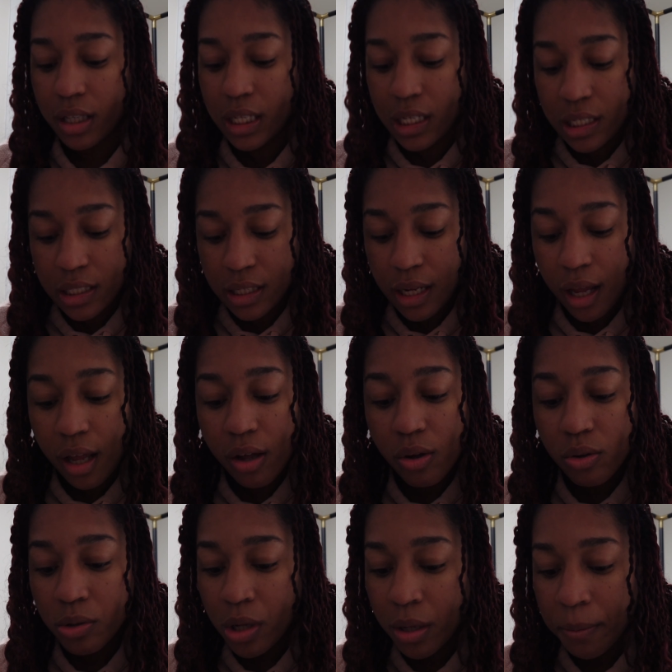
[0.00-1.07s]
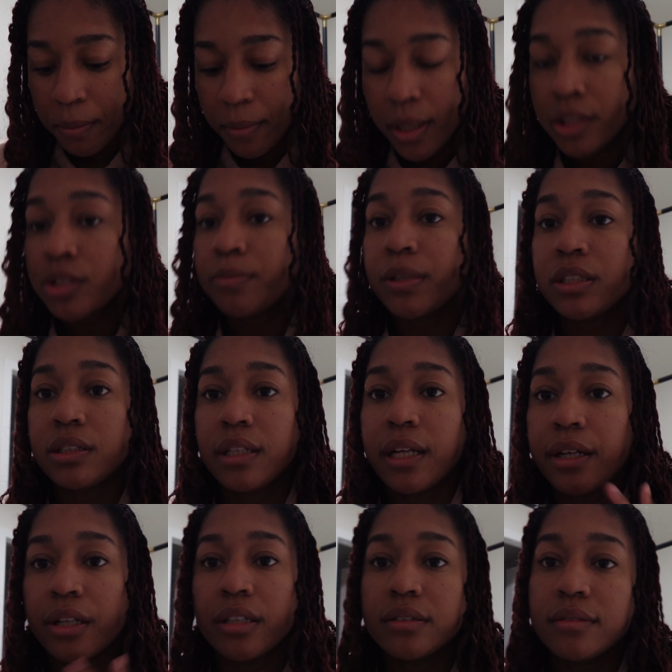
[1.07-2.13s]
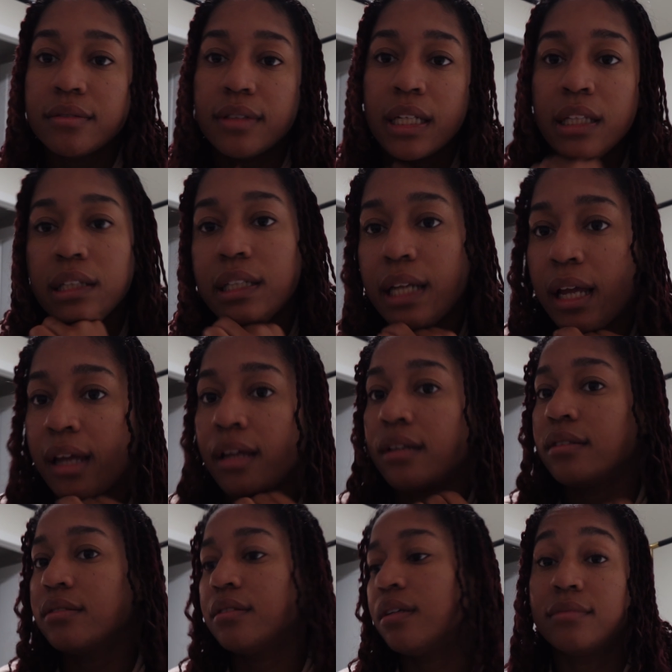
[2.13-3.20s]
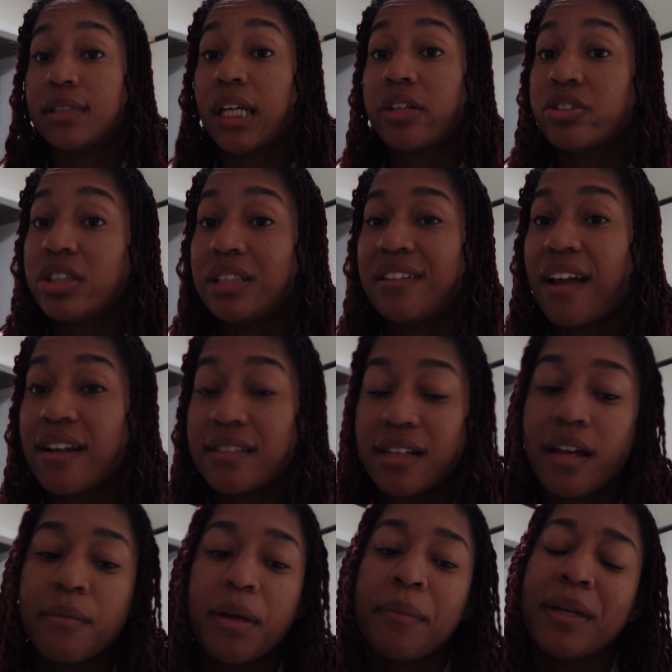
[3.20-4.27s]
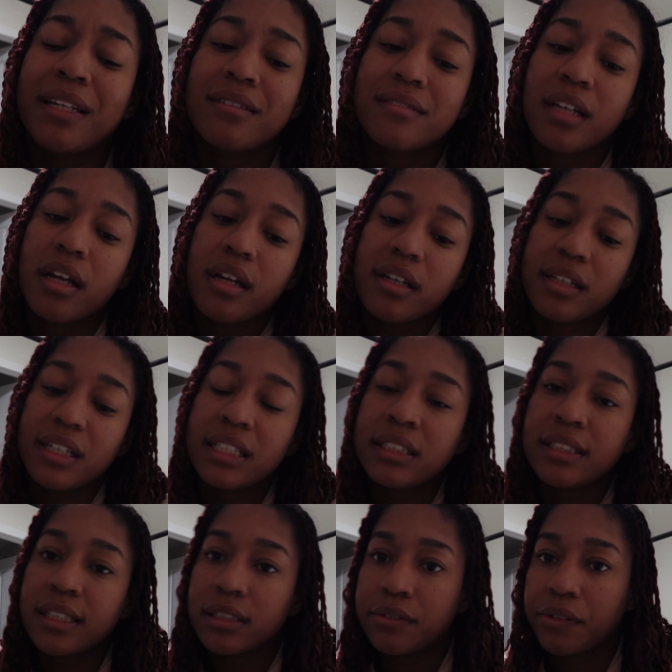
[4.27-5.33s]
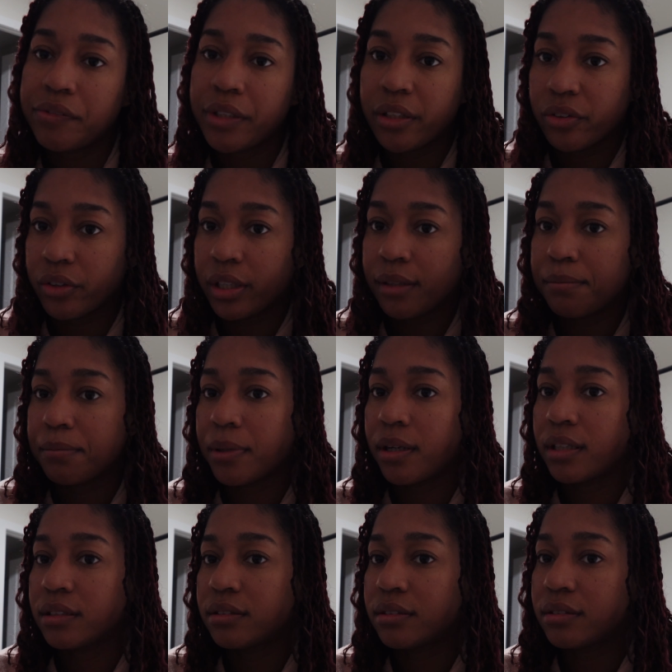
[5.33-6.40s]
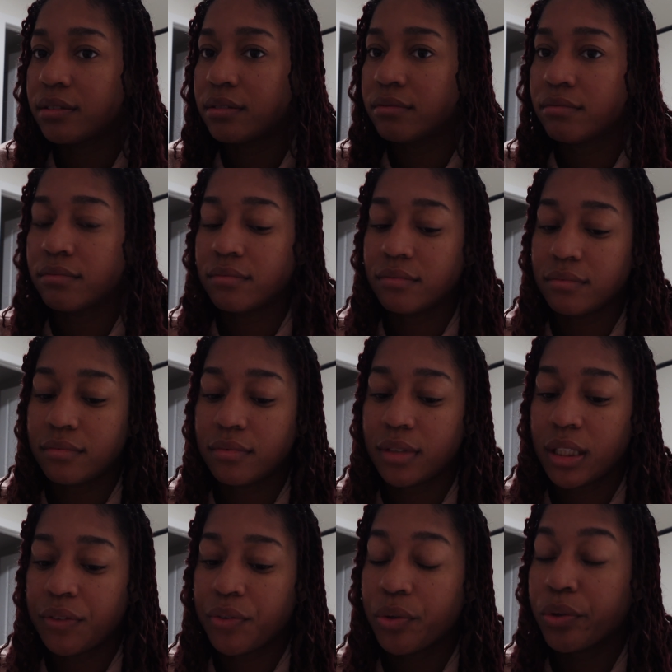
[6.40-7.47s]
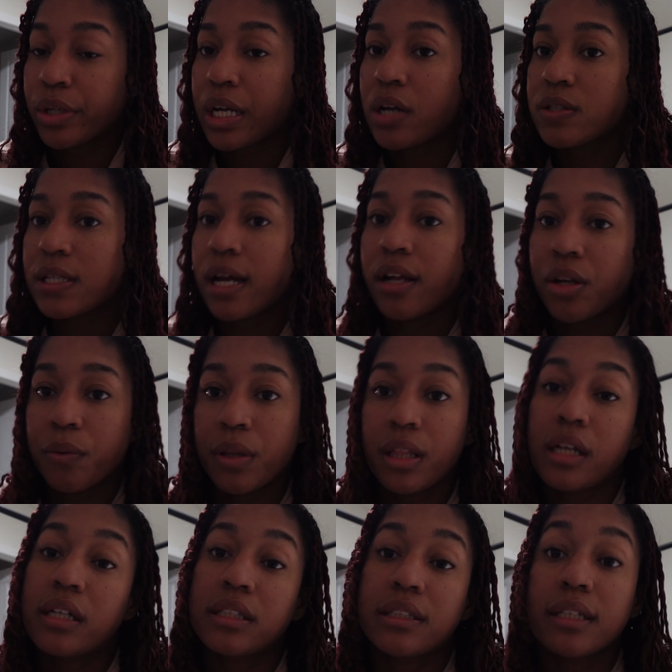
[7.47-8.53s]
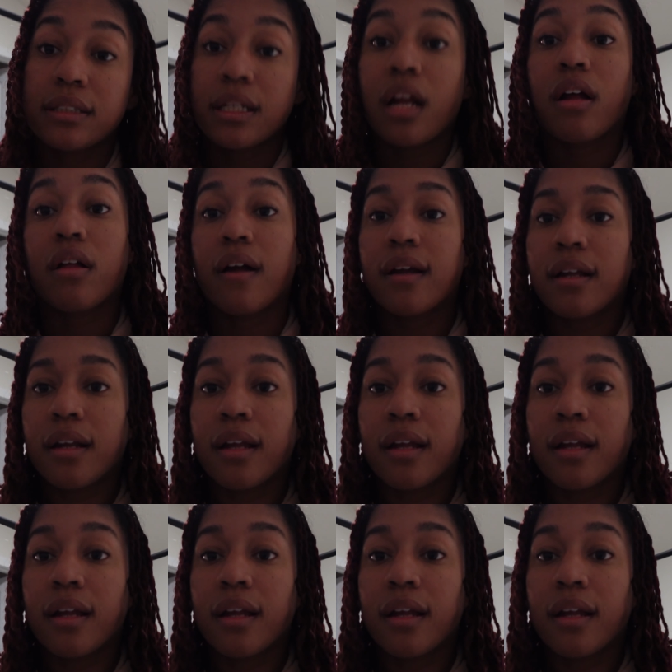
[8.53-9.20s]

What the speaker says: It is now much later in the day. It's actually nighttime. I mean, it's 6:53, but if you look outside, you would think it's like 10 o'clock at